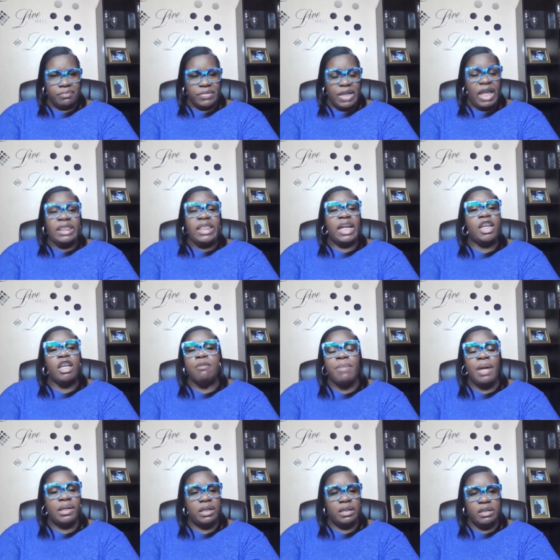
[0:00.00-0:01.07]
and let him
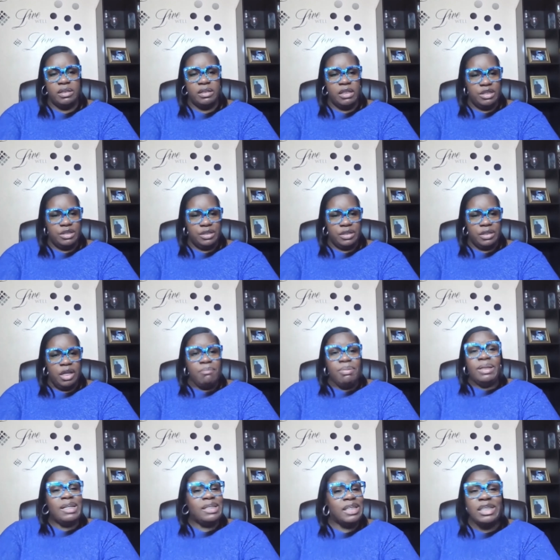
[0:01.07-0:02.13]
make the decision
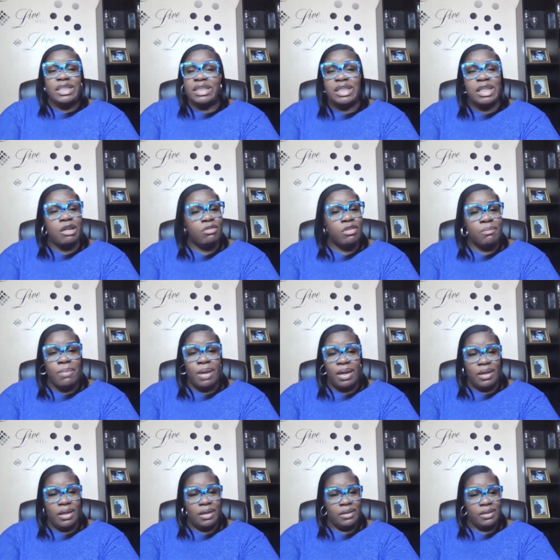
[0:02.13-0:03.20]
because he's still the
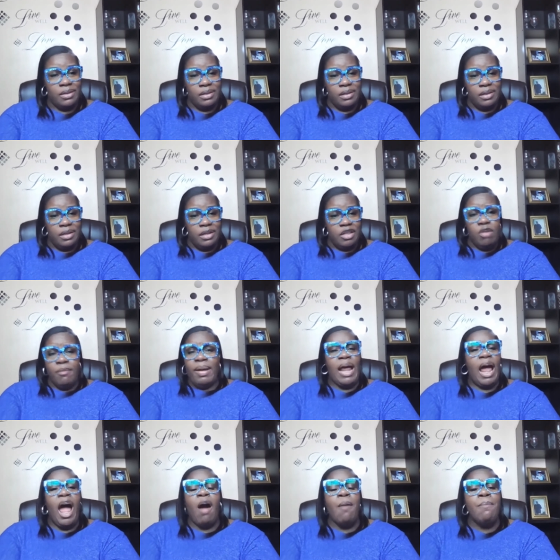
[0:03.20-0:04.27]
man. No matter
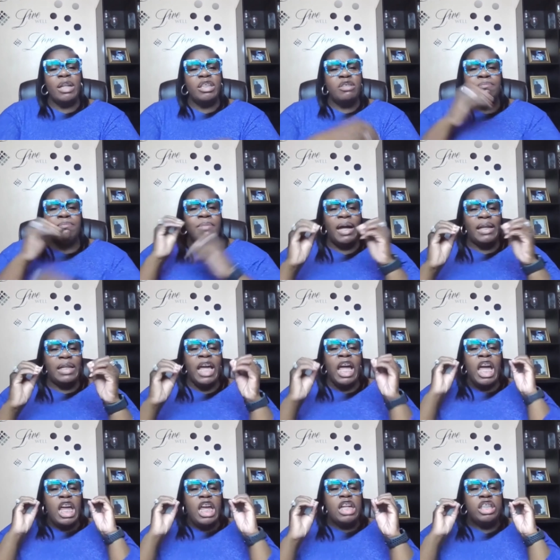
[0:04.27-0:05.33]
how much money
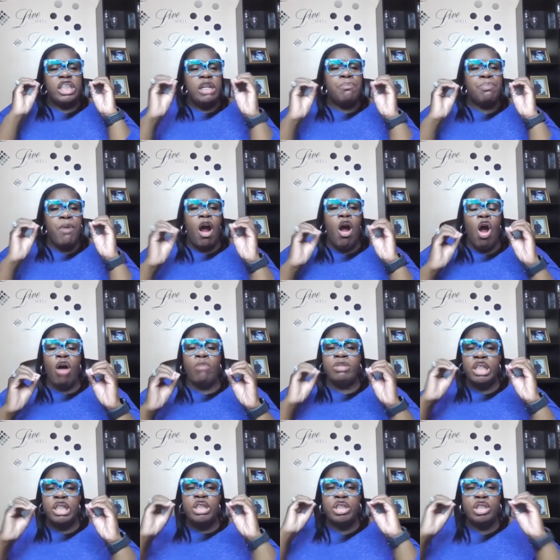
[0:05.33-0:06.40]
he, she brought home,
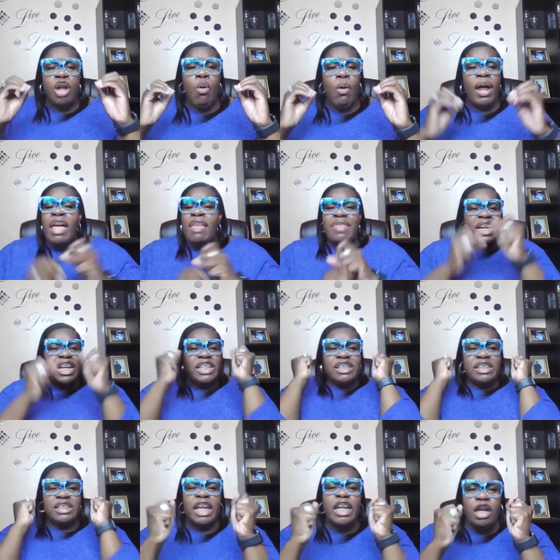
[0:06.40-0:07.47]
she's showing that he
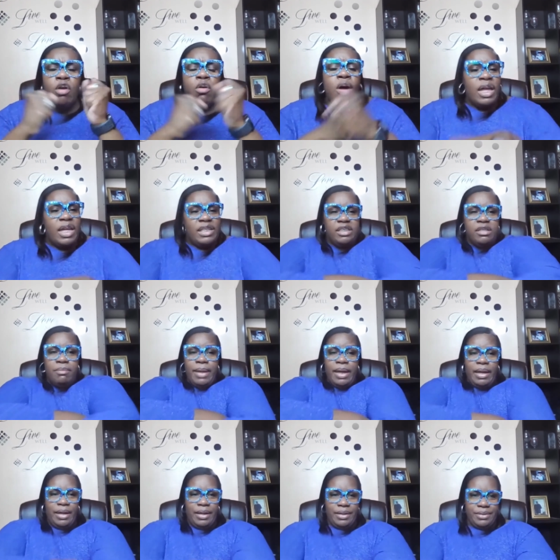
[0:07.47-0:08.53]
still is the
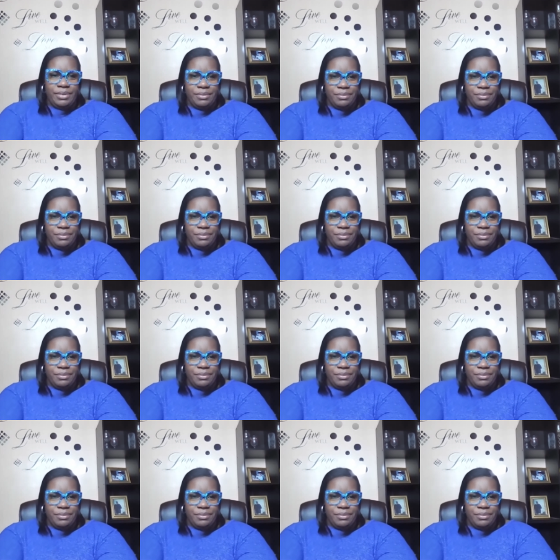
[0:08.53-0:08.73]
man.